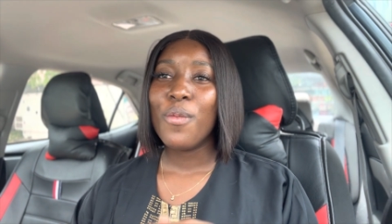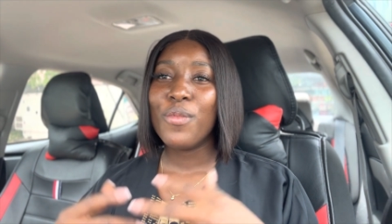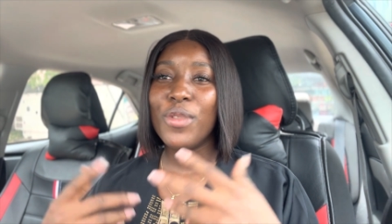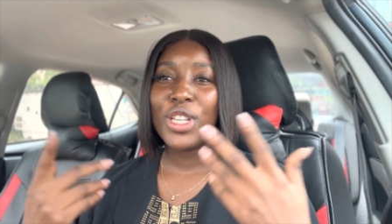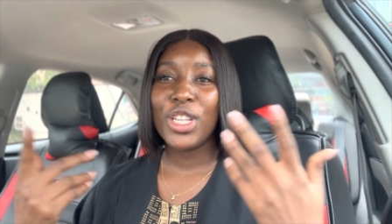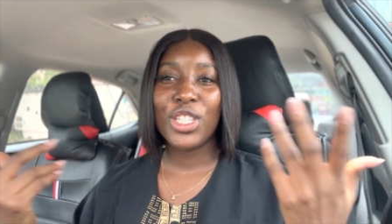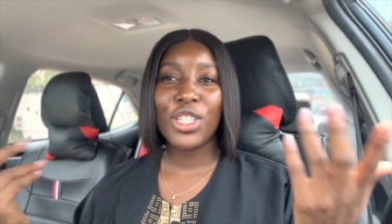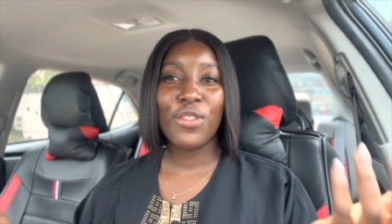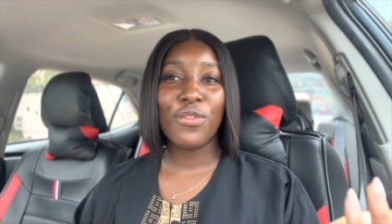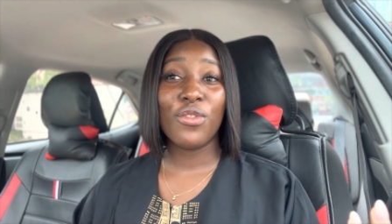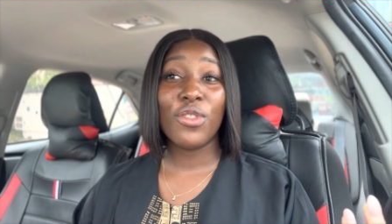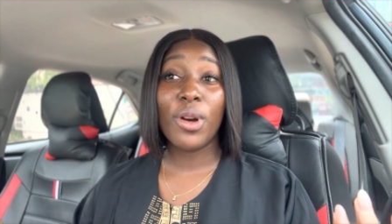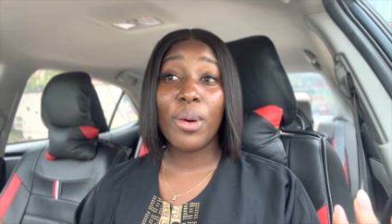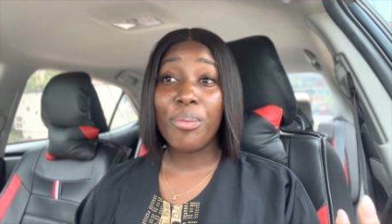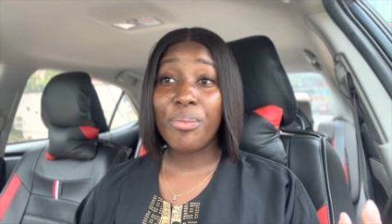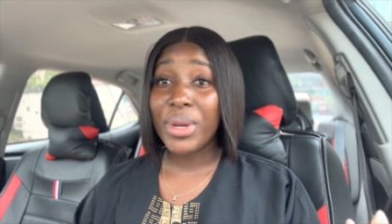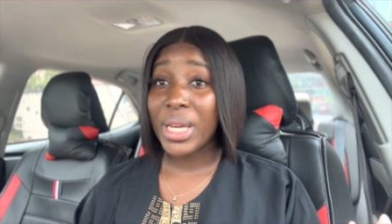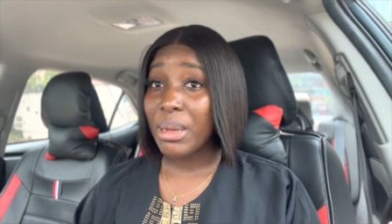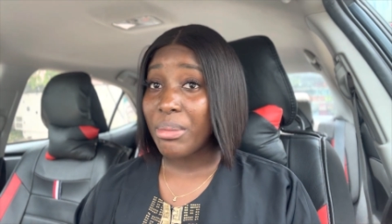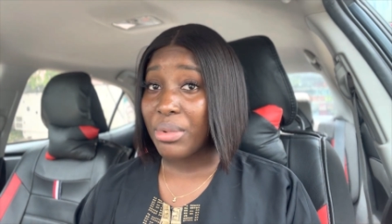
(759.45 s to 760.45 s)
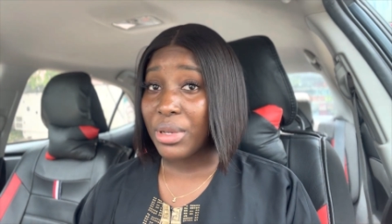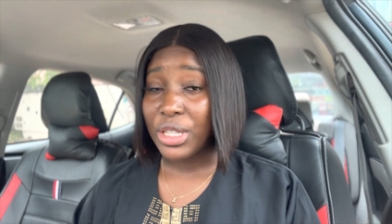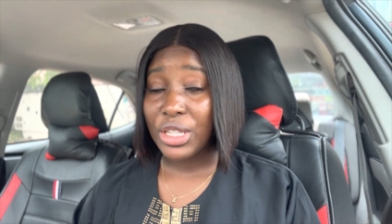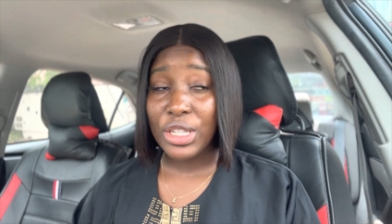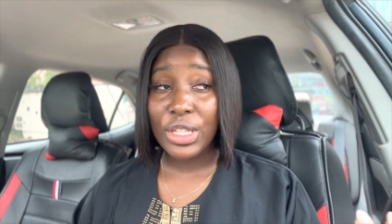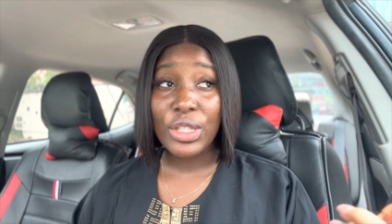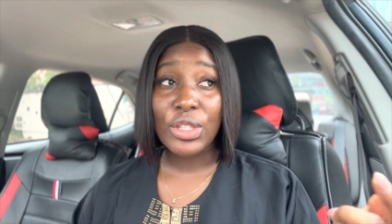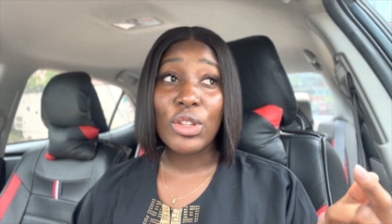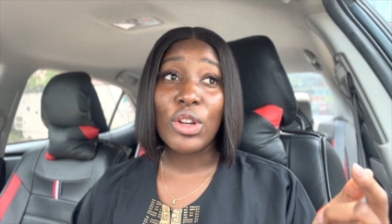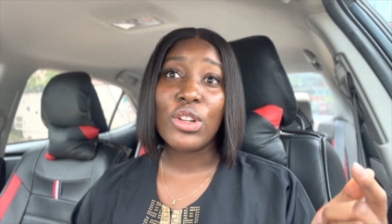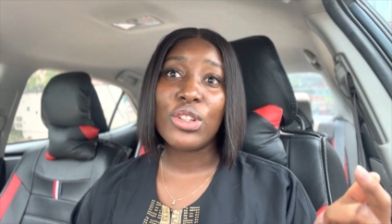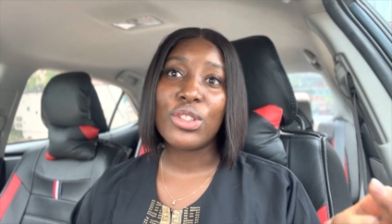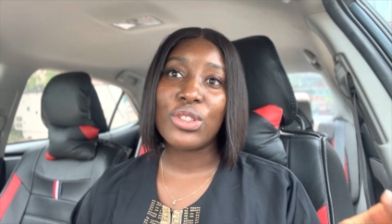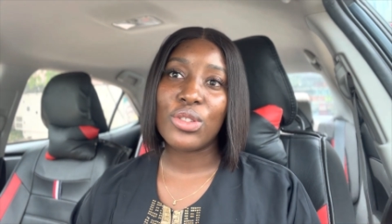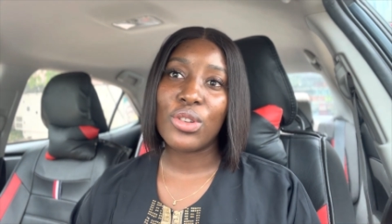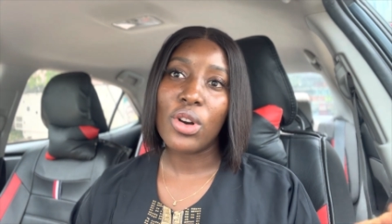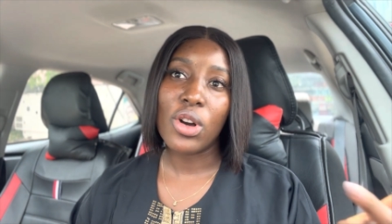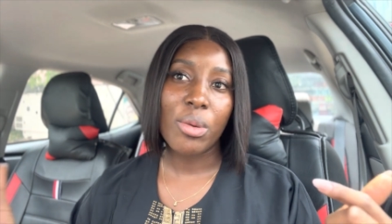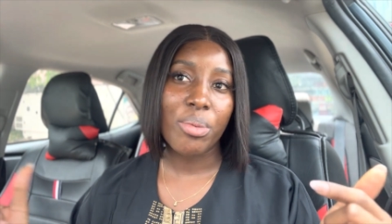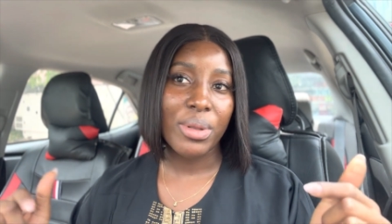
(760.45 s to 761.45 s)
Please, if your baby did not
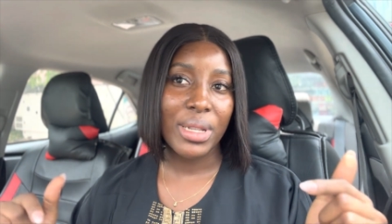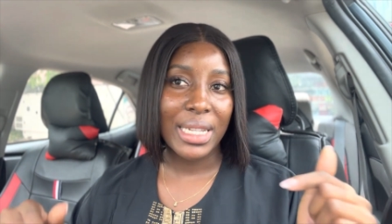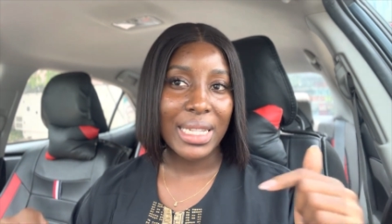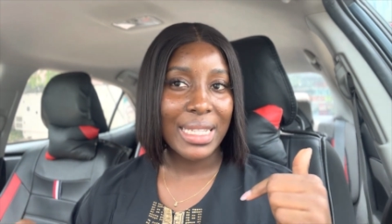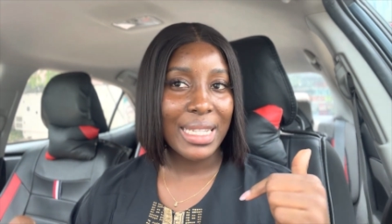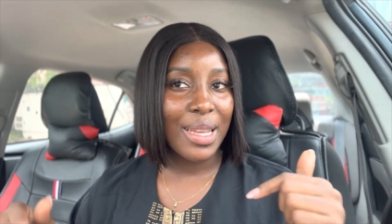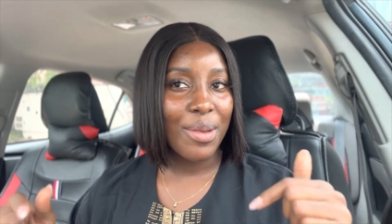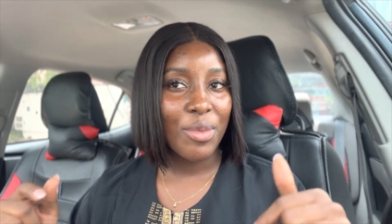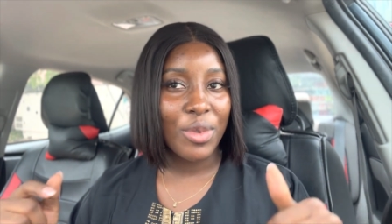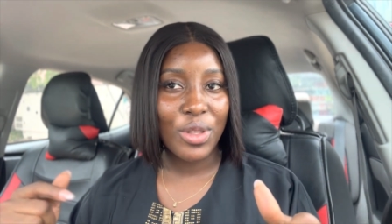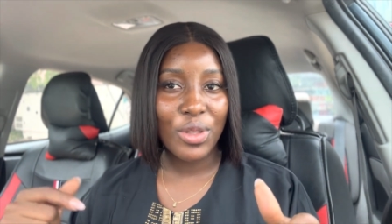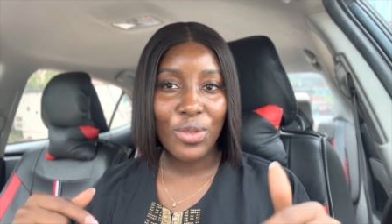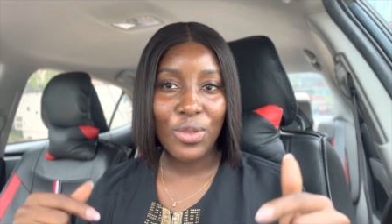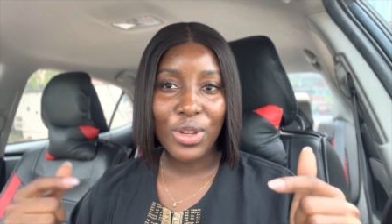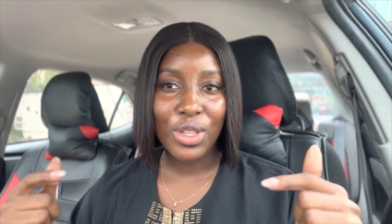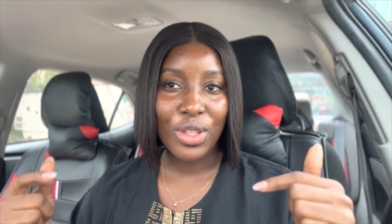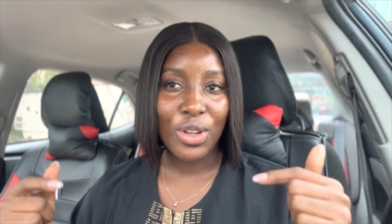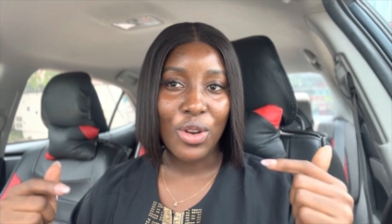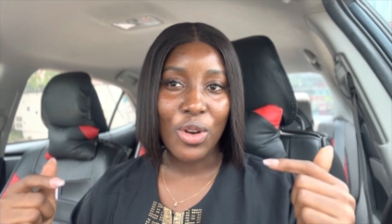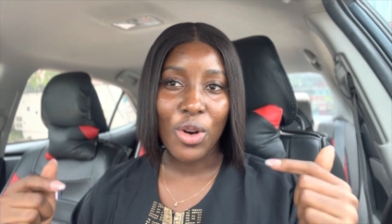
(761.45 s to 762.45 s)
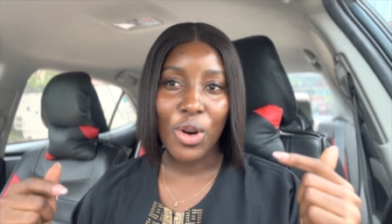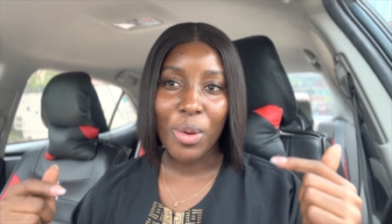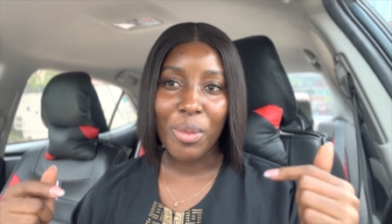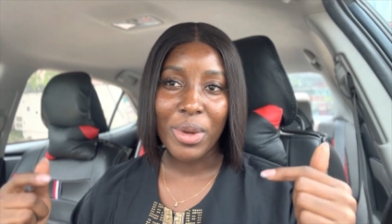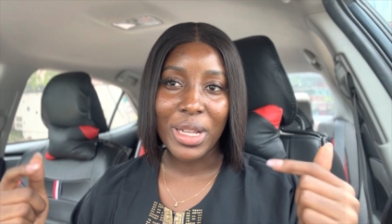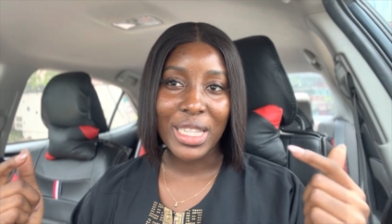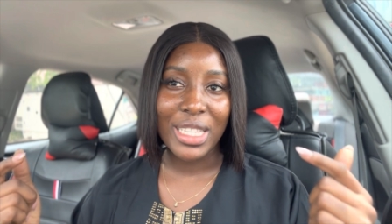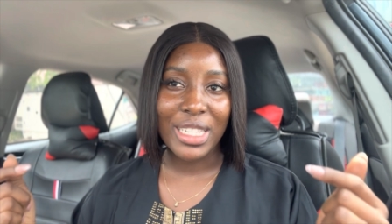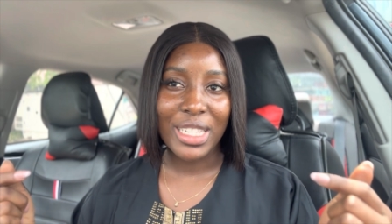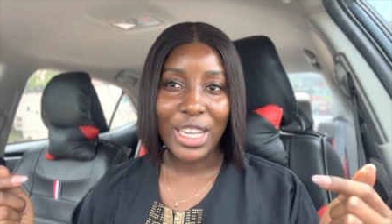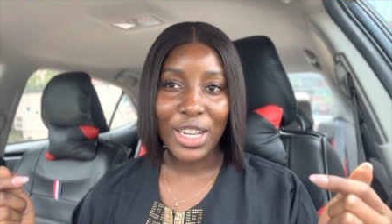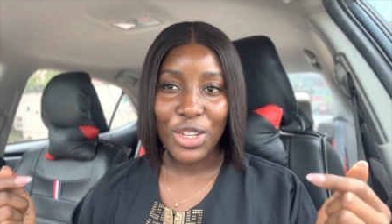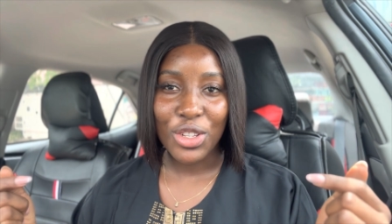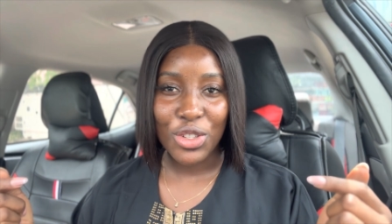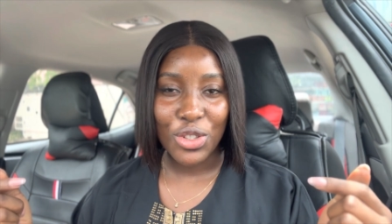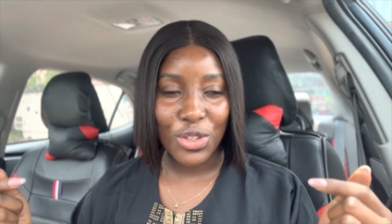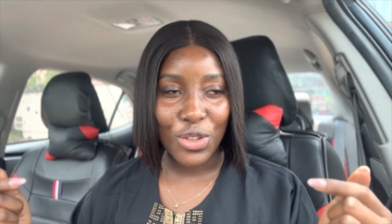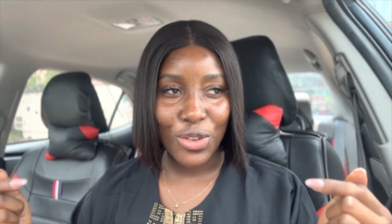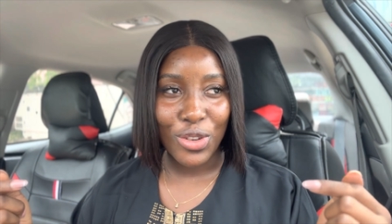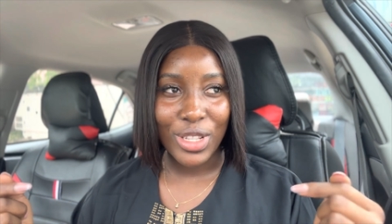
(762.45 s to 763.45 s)
suck, please let me know in the comment
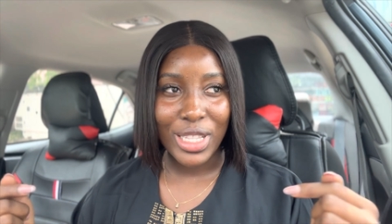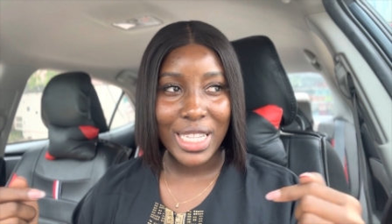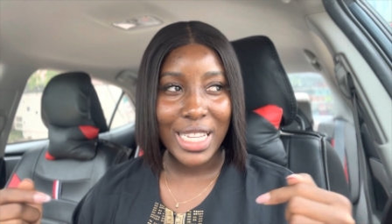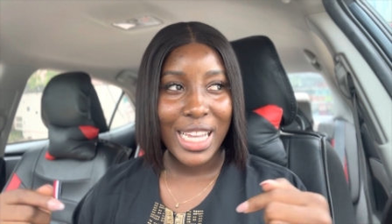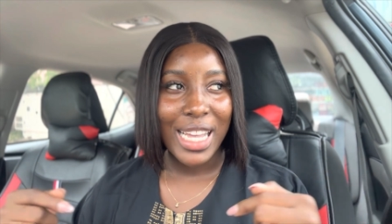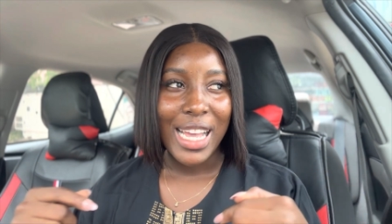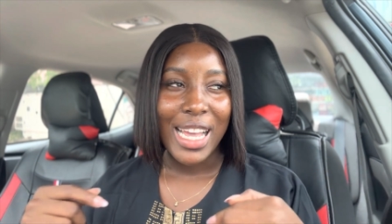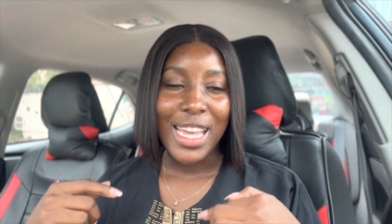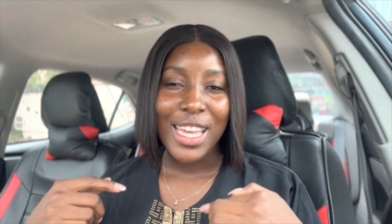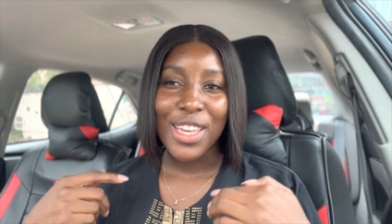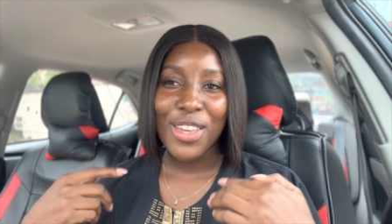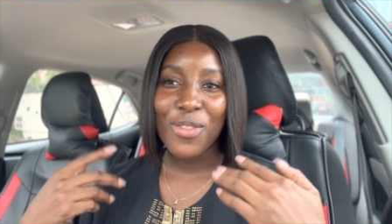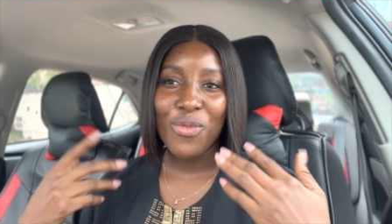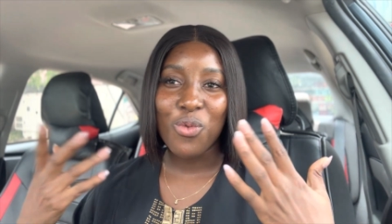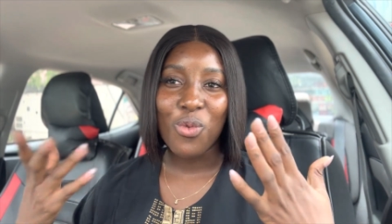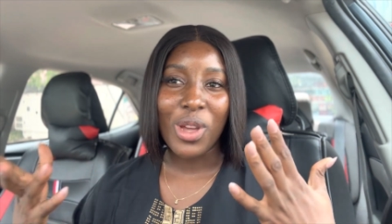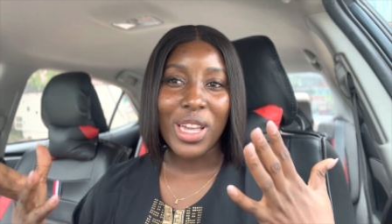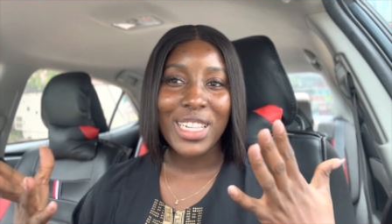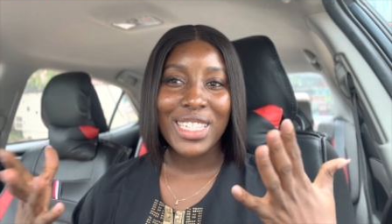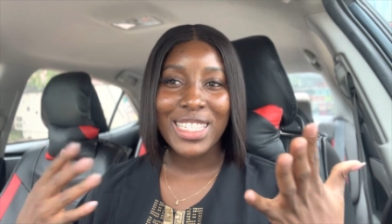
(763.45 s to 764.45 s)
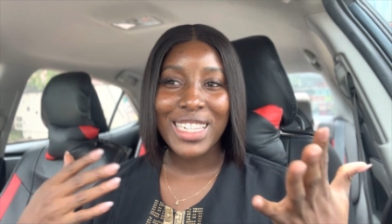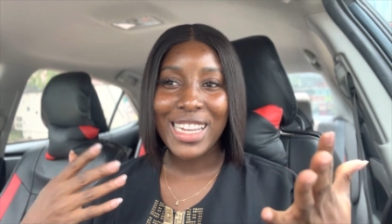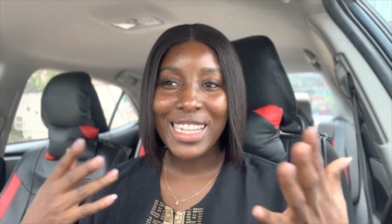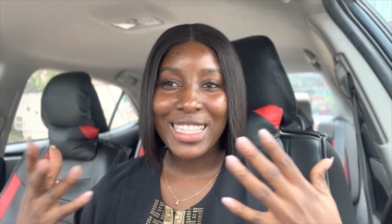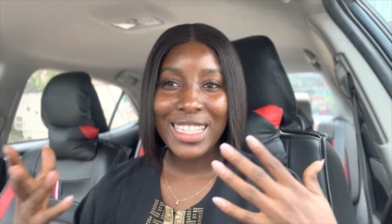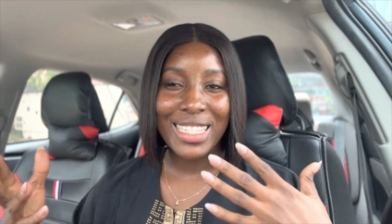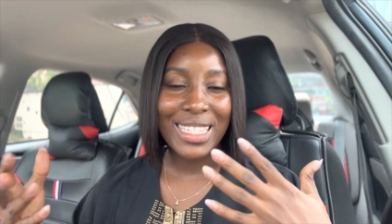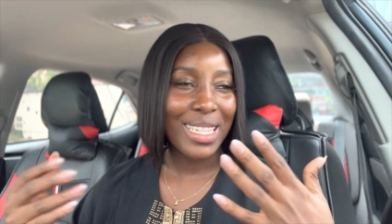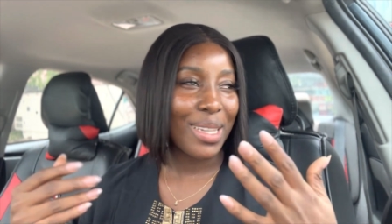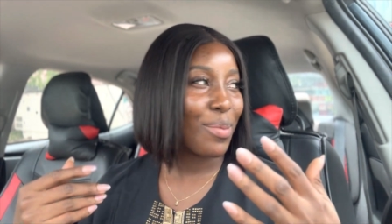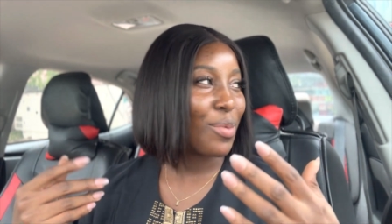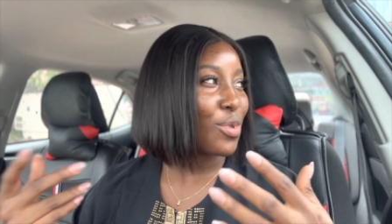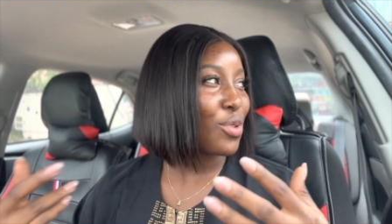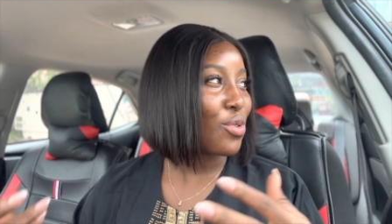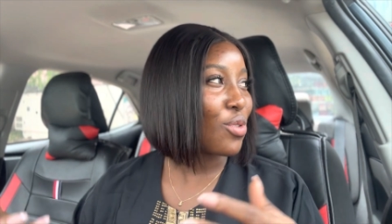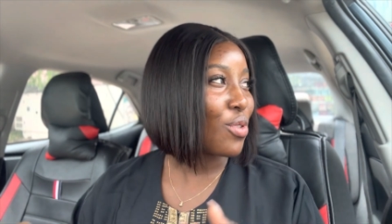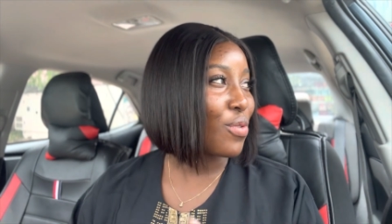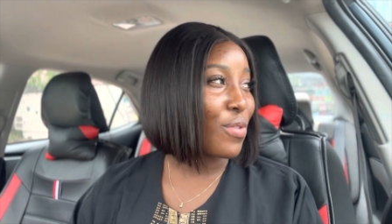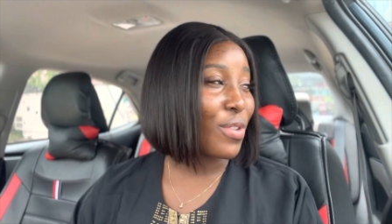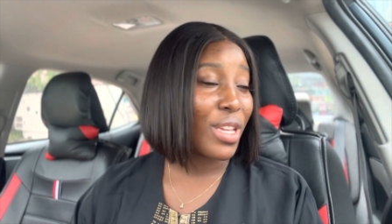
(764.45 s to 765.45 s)
section if we share the same
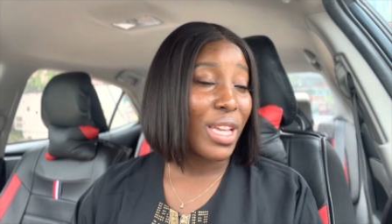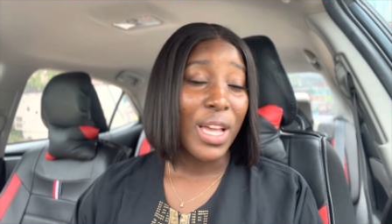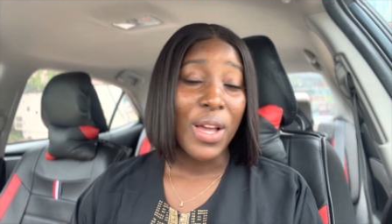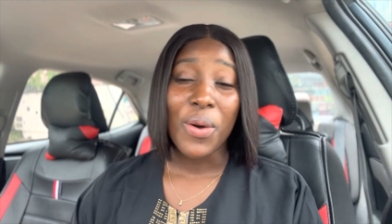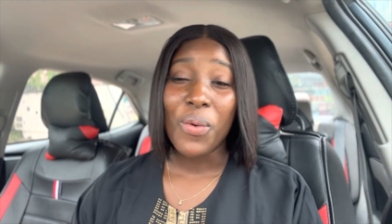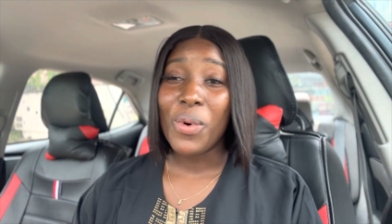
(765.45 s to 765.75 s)
story.